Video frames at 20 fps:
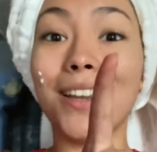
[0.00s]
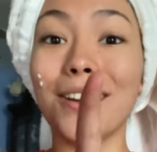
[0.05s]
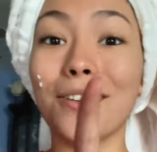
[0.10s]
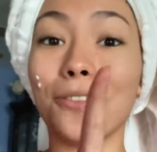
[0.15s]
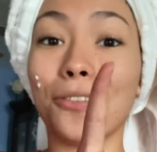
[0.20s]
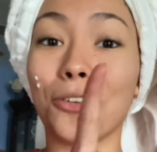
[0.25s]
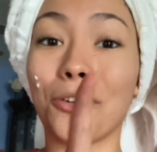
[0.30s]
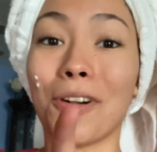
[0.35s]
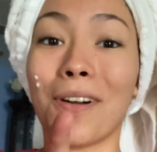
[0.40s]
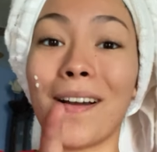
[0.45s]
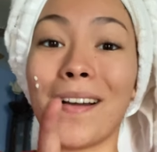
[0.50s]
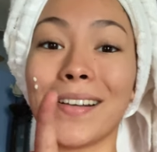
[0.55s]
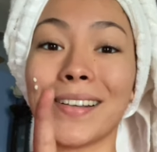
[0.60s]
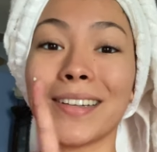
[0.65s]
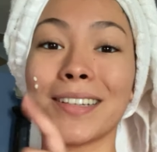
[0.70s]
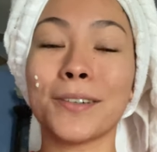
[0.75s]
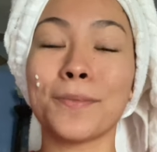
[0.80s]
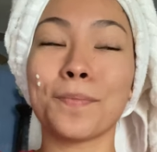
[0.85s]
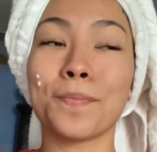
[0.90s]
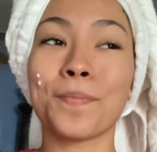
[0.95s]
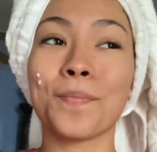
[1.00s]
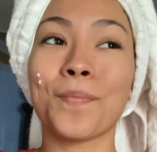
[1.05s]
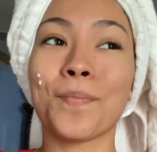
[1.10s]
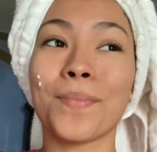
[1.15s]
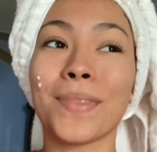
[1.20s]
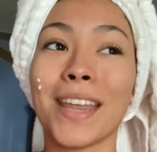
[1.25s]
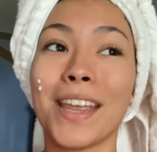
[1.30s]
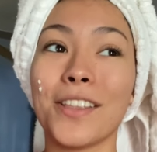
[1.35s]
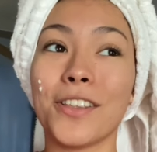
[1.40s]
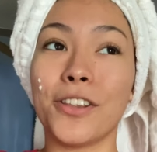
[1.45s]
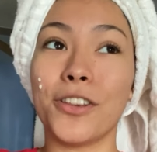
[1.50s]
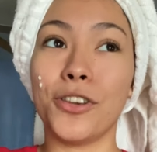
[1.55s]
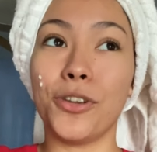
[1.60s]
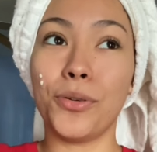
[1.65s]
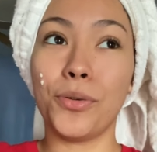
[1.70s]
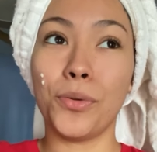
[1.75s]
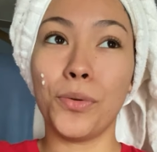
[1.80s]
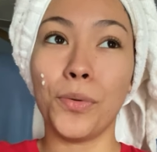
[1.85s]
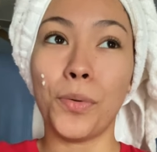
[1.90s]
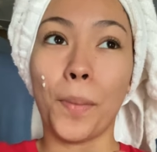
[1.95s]
of Crocs, the
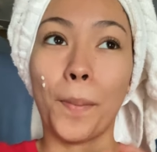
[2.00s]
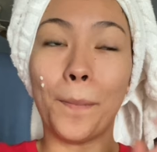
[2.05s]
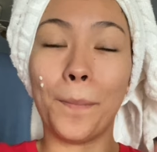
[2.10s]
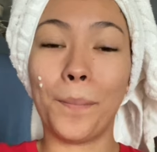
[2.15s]
new